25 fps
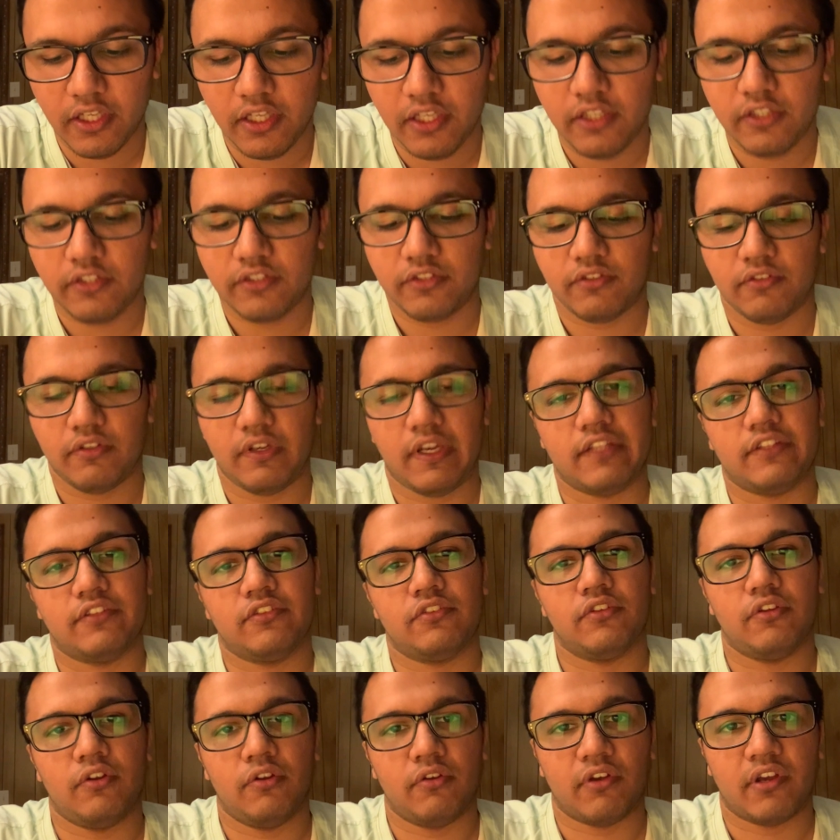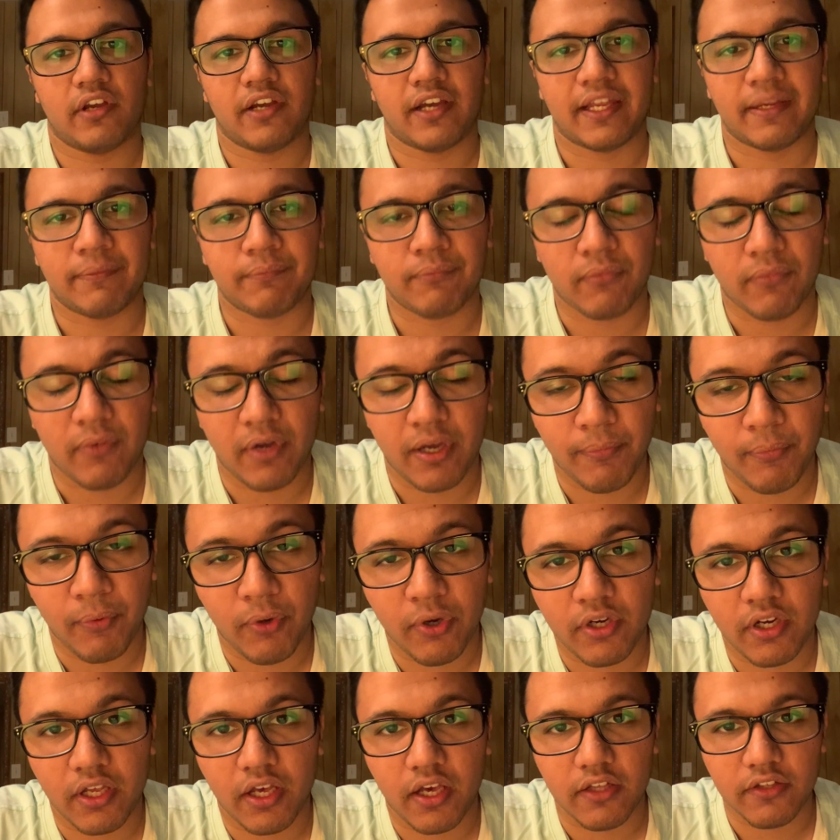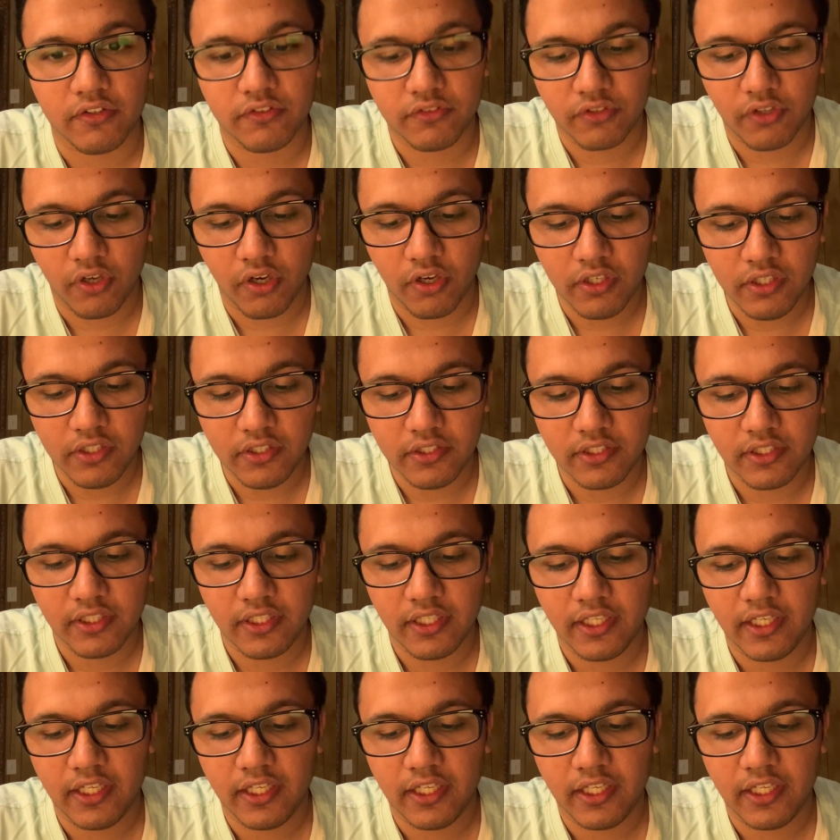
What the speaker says: So let's look upon assault.